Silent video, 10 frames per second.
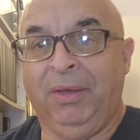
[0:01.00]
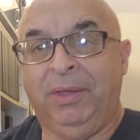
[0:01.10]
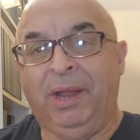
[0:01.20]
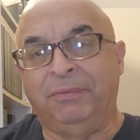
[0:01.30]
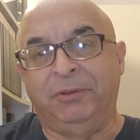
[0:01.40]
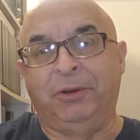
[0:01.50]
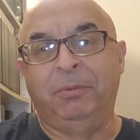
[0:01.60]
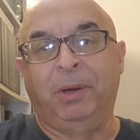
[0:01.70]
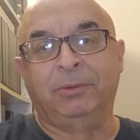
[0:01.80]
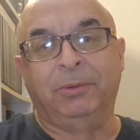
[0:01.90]
Good afternoon,
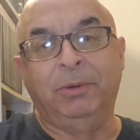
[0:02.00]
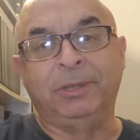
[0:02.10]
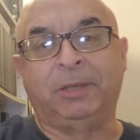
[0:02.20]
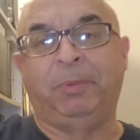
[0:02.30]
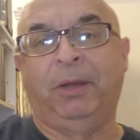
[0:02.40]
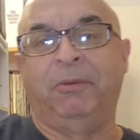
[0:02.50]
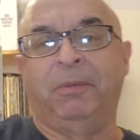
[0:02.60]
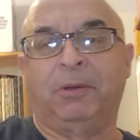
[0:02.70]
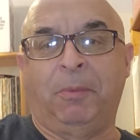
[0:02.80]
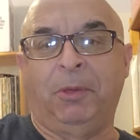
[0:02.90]
one and all. It's Peter
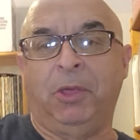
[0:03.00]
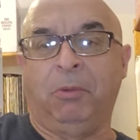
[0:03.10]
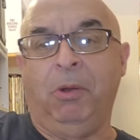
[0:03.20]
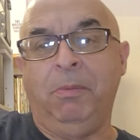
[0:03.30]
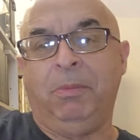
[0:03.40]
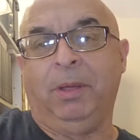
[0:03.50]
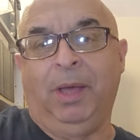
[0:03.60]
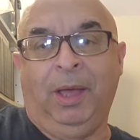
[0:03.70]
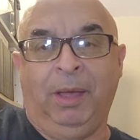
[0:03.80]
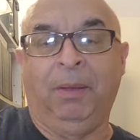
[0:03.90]
from the Community Room.
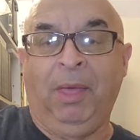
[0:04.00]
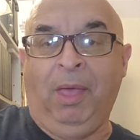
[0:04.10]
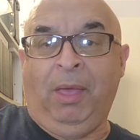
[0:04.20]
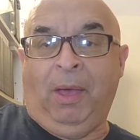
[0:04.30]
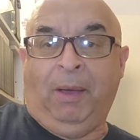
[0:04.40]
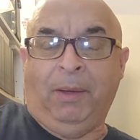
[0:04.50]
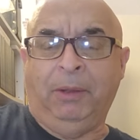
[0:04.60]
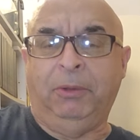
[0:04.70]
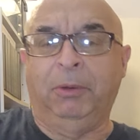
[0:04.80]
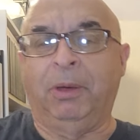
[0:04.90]
I've got
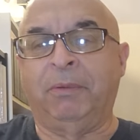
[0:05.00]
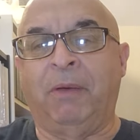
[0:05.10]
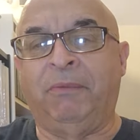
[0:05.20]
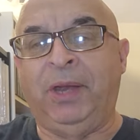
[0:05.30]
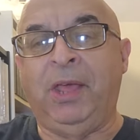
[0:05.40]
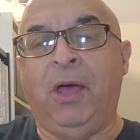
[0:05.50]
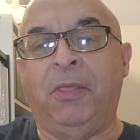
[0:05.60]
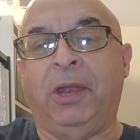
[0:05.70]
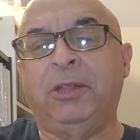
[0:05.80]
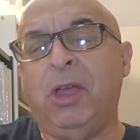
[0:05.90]
to do a video
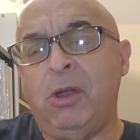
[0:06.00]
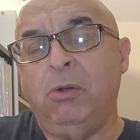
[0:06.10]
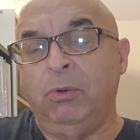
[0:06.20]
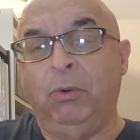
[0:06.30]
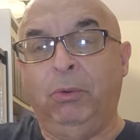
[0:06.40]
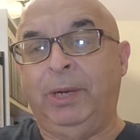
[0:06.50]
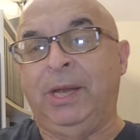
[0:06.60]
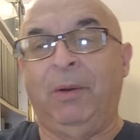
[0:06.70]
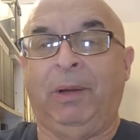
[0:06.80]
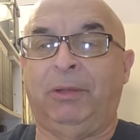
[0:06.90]
that I don't
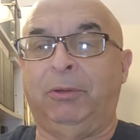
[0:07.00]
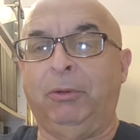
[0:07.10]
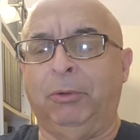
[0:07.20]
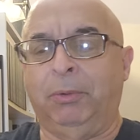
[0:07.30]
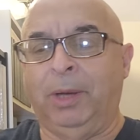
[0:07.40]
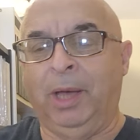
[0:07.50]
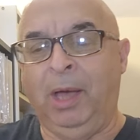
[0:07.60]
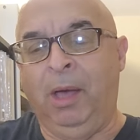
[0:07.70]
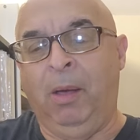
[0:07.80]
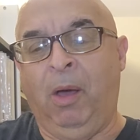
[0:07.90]
ordinarily do.
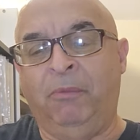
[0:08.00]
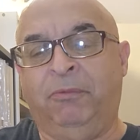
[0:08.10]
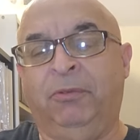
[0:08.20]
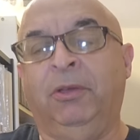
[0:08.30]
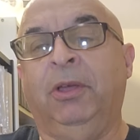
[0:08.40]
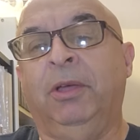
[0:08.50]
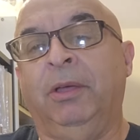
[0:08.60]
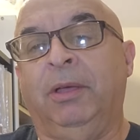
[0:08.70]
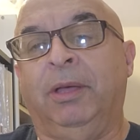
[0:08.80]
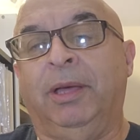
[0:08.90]
I'm
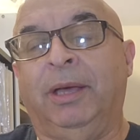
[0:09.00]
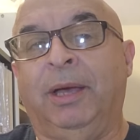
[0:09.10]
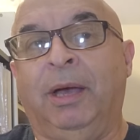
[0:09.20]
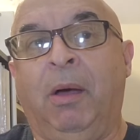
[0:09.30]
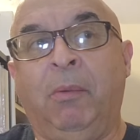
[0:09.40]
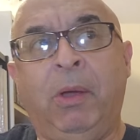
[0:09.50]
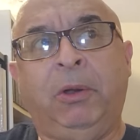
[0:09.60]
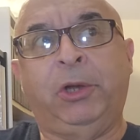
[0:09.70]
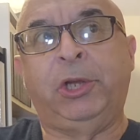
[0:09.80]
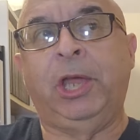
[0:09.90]
going
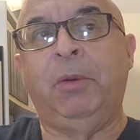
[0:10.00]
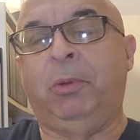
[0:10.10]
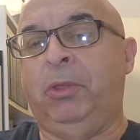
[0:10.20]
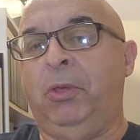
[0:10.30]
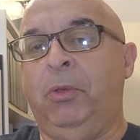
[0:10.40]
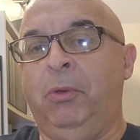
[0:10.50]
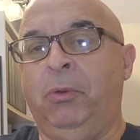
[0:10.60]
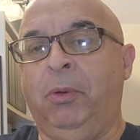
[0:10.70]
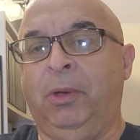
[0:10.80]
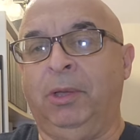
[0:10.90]
to share with
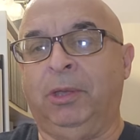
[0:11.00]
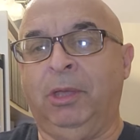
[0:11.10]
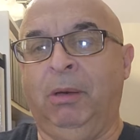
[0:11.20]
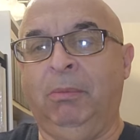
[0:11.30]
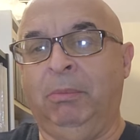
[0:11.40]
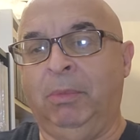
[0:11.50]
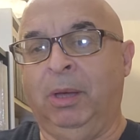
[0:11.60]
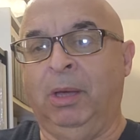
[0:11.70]
you some